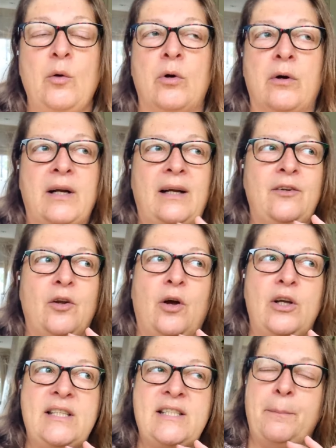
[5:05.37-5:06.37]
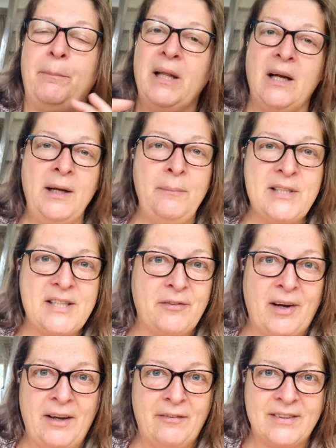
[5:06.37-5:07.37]
were a sublime
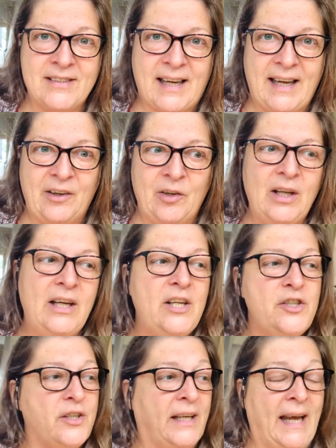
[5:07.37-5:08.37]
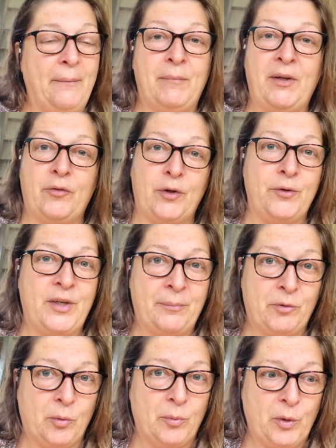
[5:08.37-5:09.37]
survival skill to get me through the
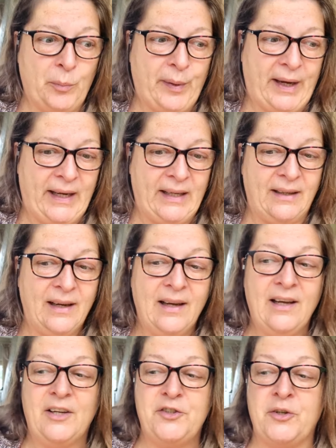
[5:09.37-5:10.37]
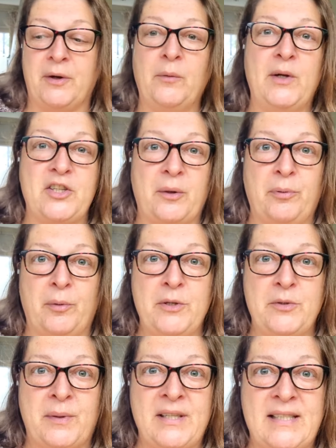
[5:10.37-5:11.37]
abdominal pain, during which I
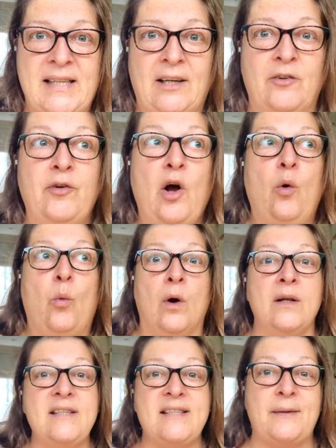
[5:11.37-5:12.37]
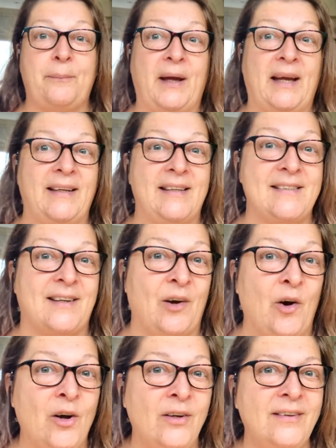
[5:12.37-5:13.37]
promised myself, once the pain is
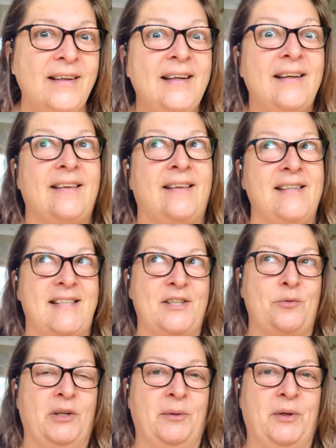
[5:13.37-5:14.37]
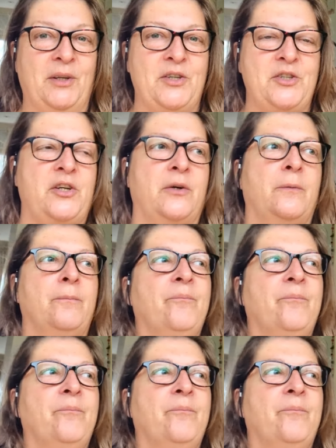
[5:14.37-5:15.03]
gone, this is what I'm going to do.